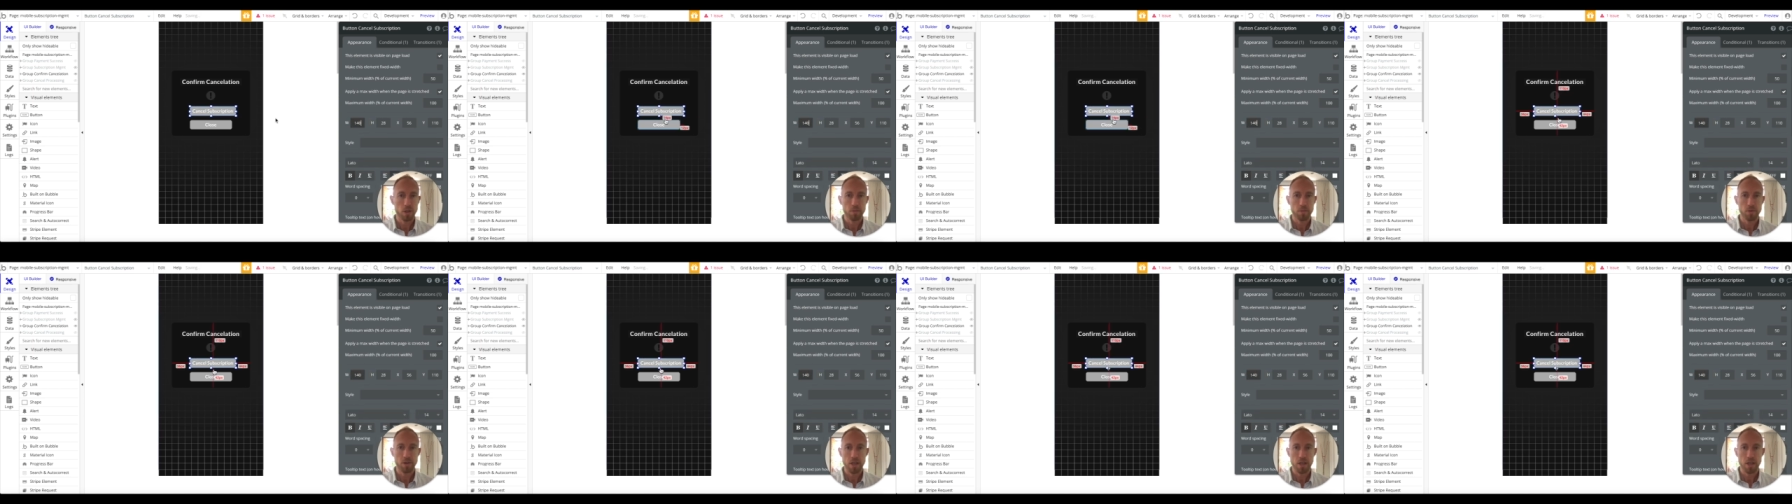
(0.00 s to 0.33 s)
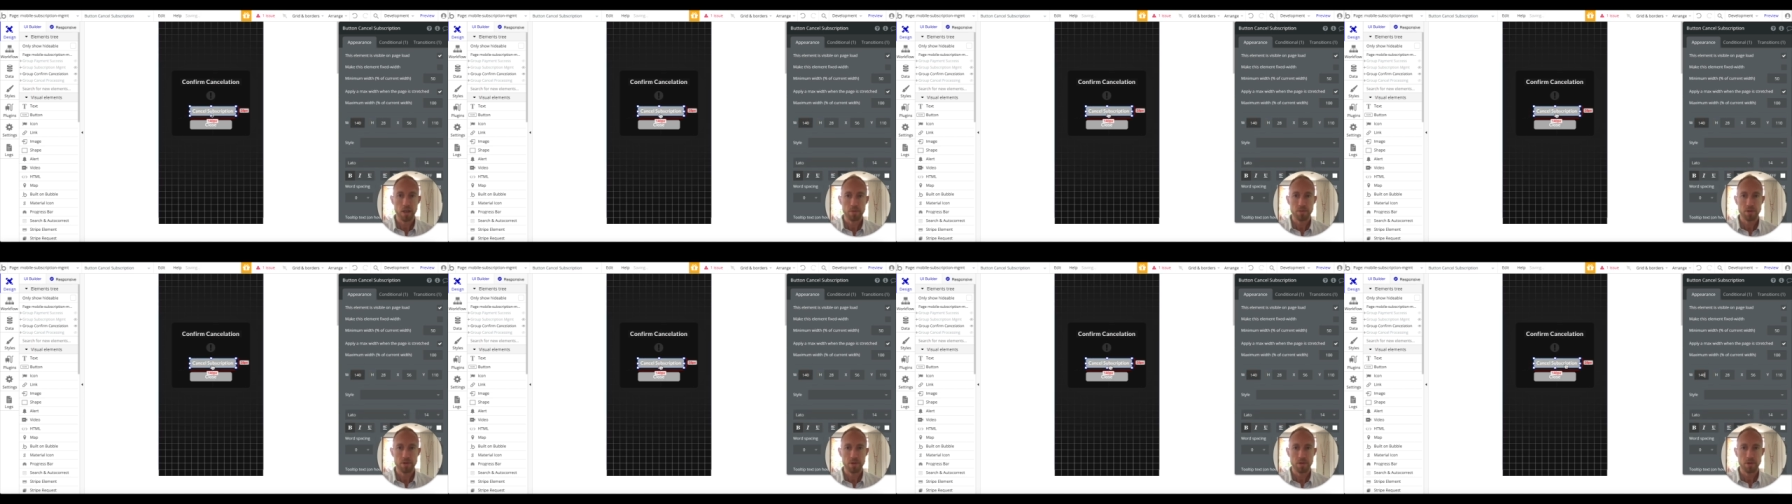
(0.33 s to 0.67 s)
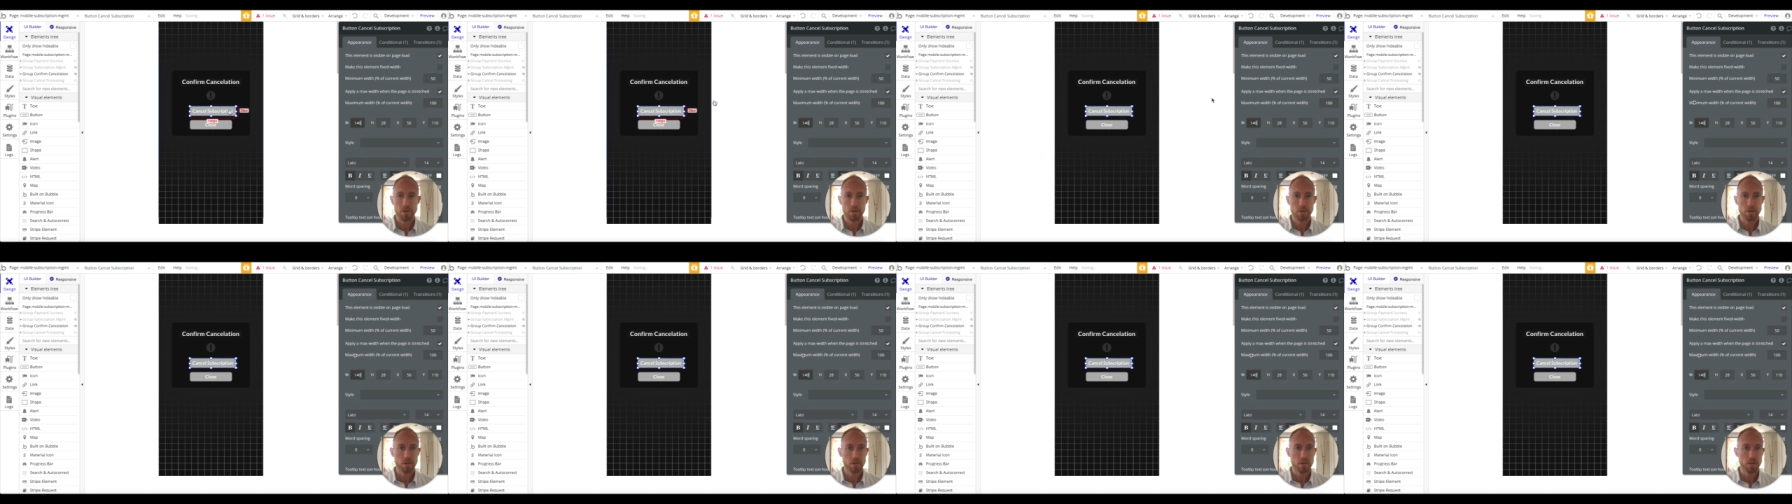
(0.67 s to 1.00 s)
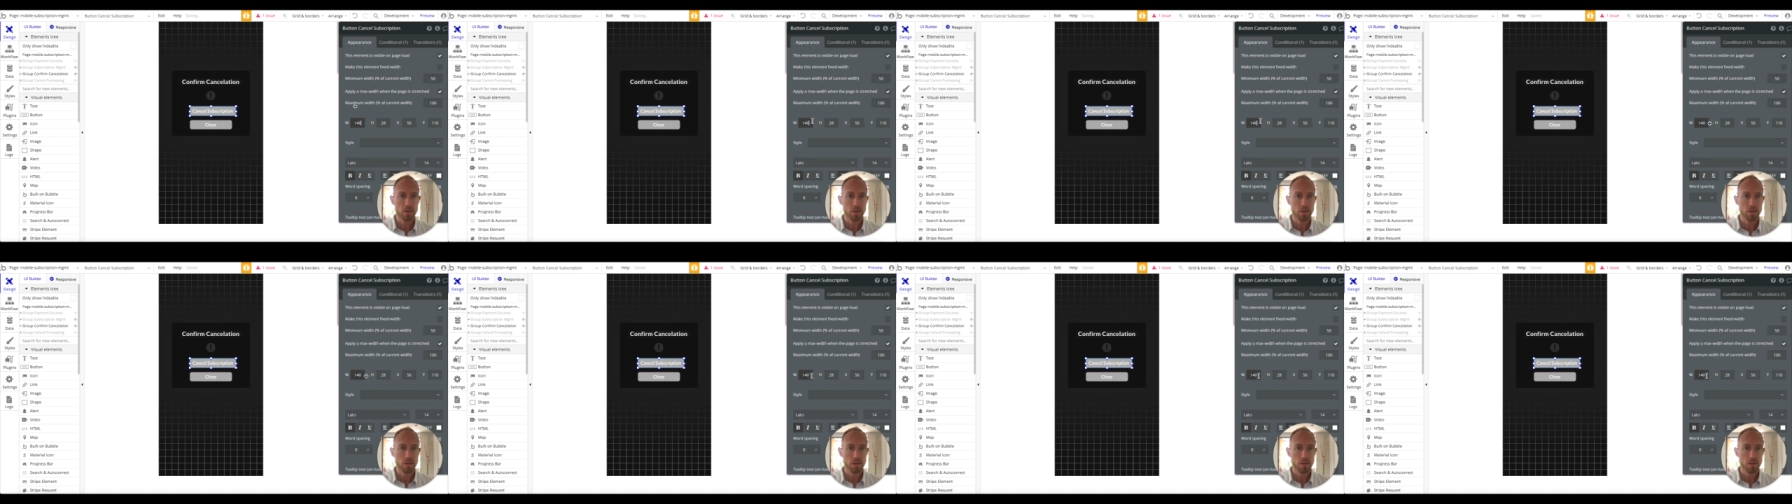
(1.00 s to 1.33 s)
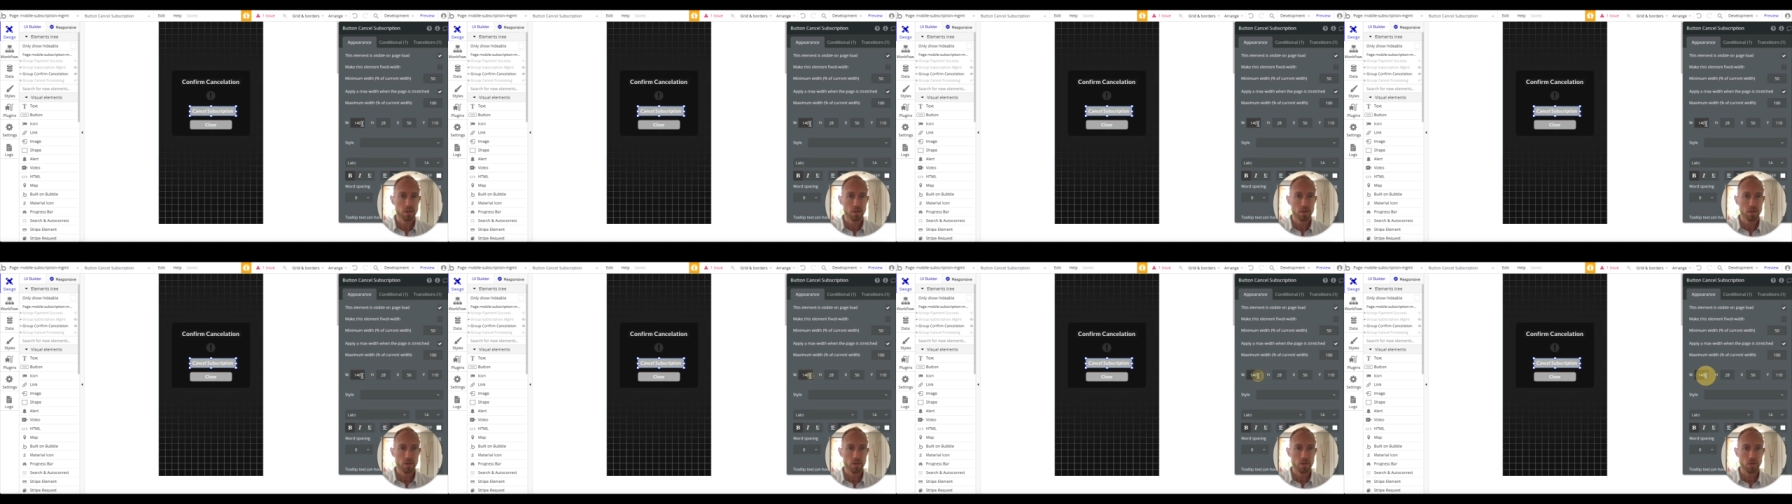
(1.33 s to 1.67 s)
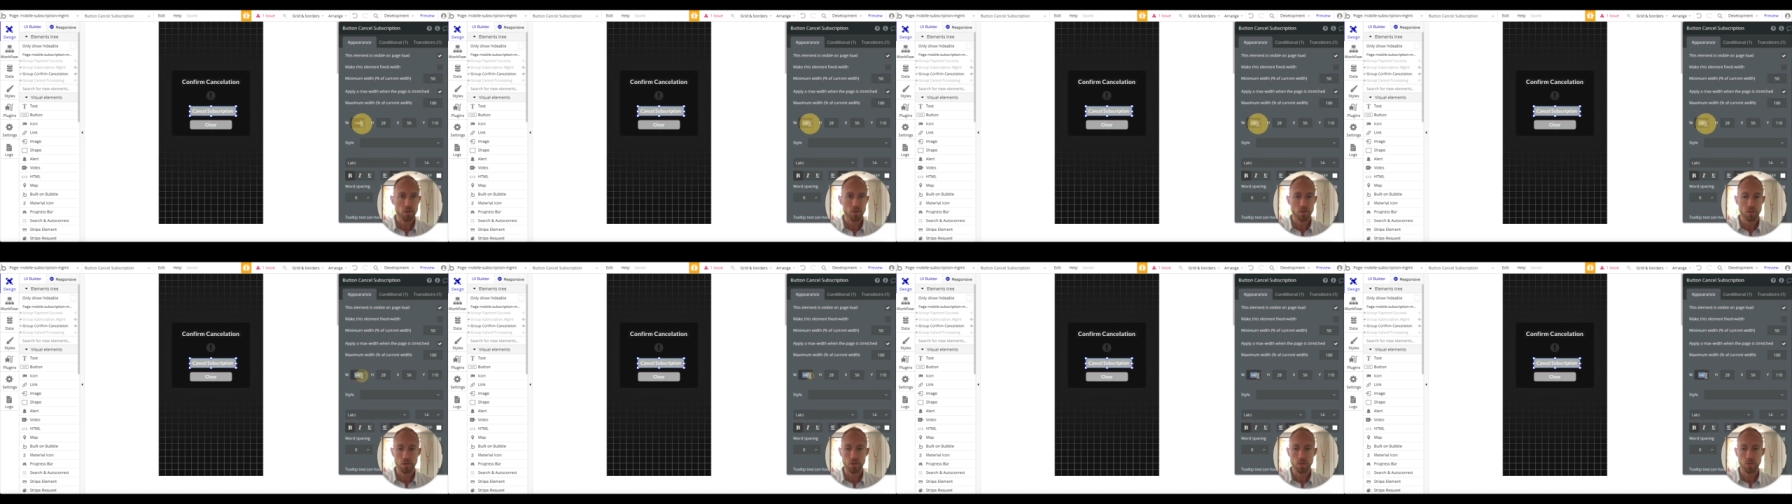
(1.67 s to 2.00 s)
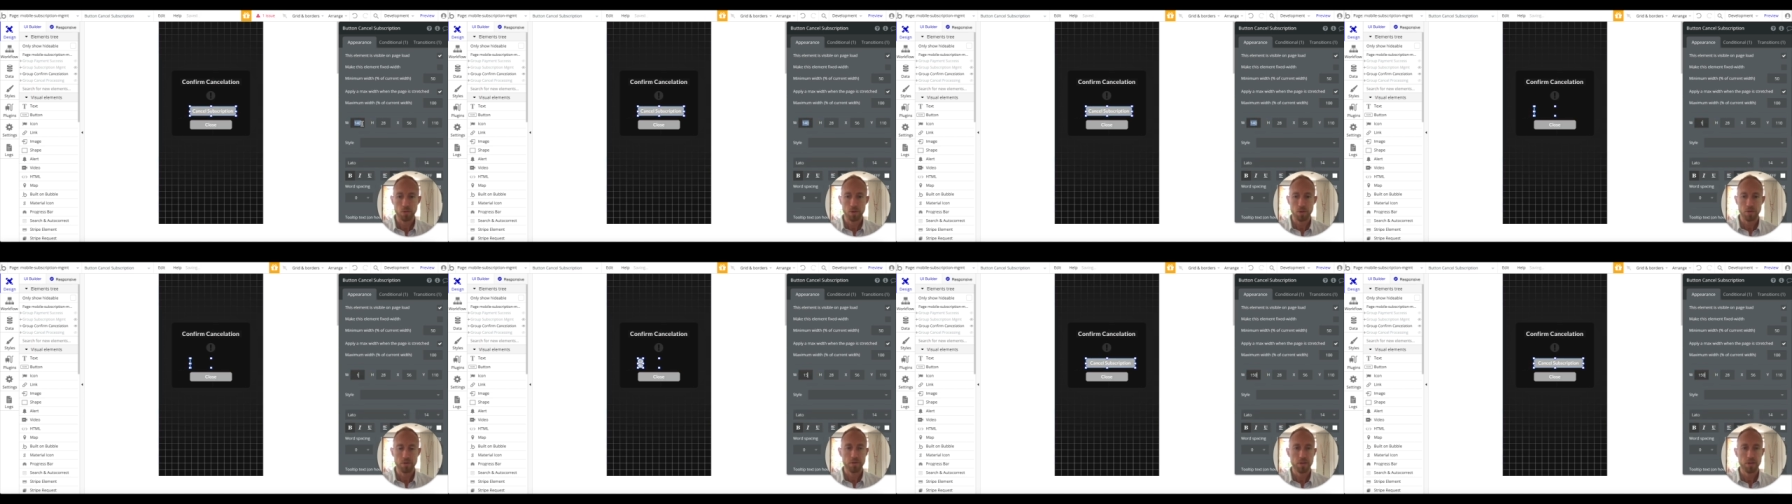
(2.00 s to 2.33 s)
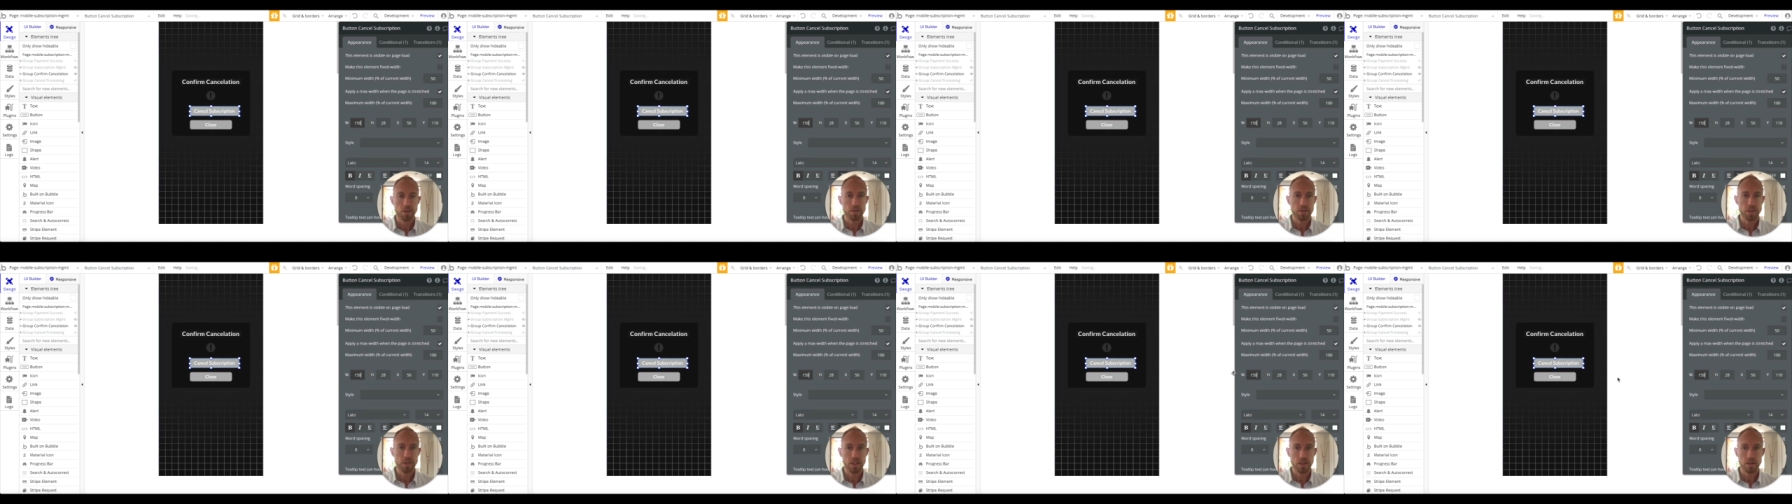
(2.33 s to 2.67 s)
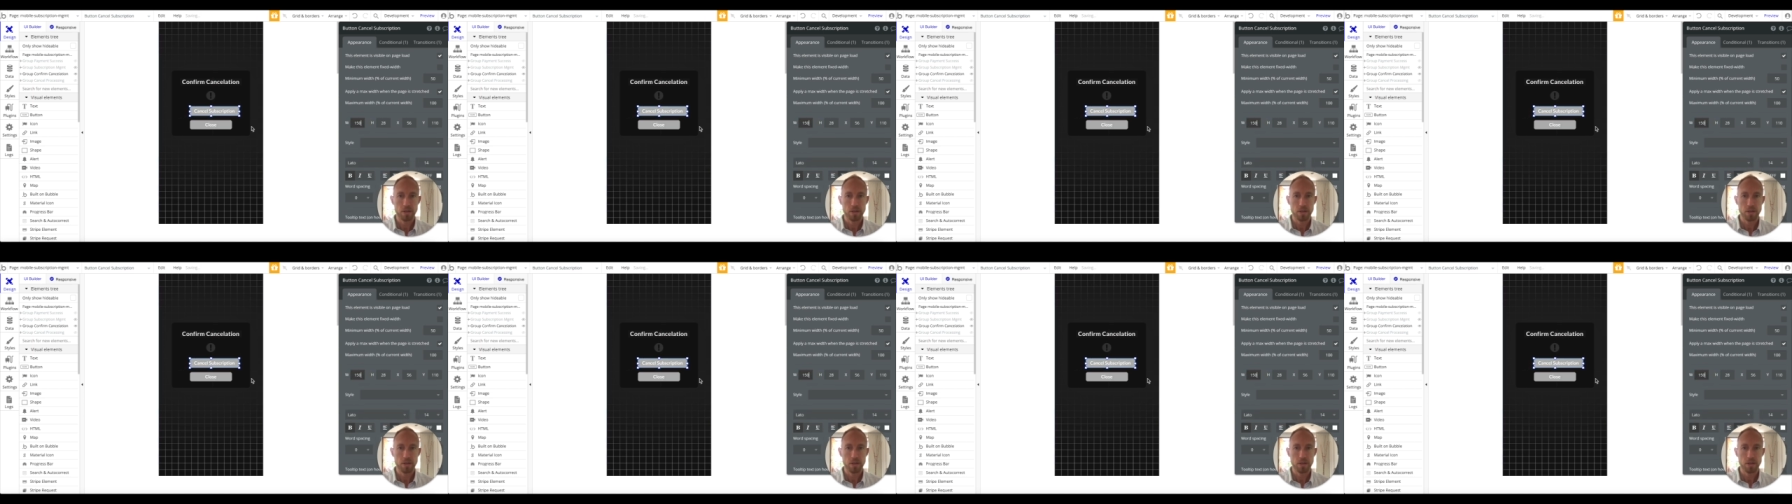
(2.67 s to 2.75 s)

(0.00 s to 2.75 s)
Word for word: perhaps, or 150.